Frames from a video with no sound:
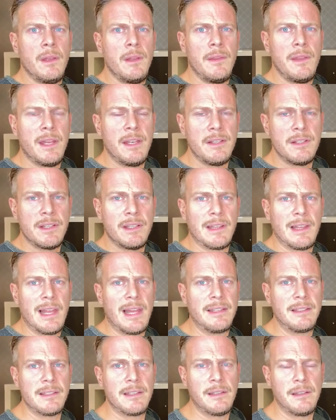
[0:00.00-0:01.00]
The Ancient
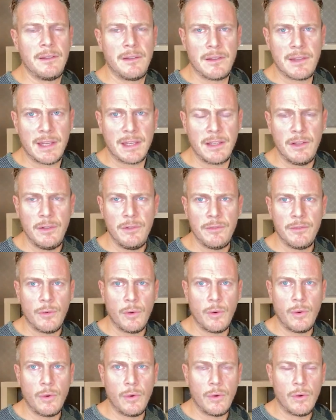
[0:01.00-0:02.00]
Lantern, thank you
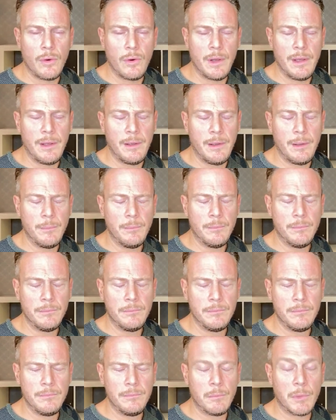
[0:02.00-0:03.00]
for
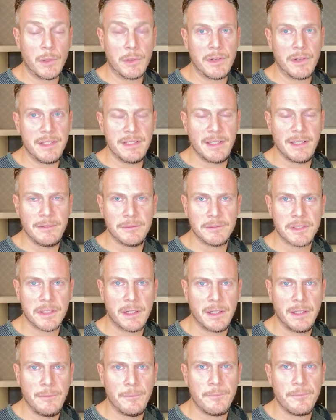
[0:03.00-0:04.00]
moderating
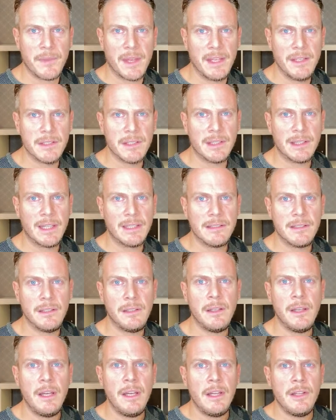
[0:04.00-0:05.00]
tonight, Ancient
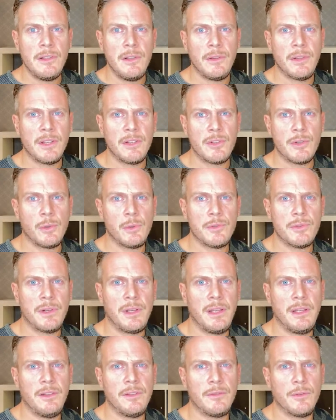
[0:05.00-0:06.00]
Lantern. Do you think children
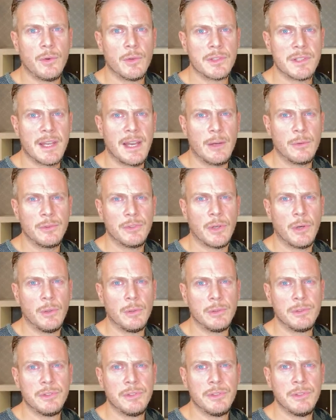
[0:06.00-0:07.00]
in divorced
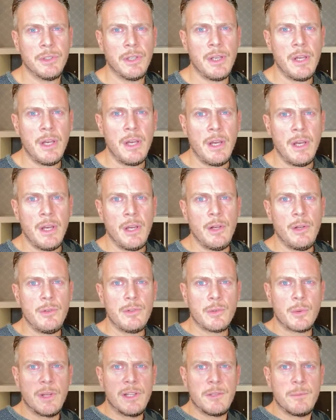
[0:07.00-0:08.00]
households who
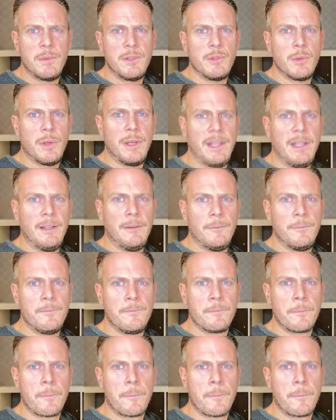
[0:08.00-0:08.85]
switch between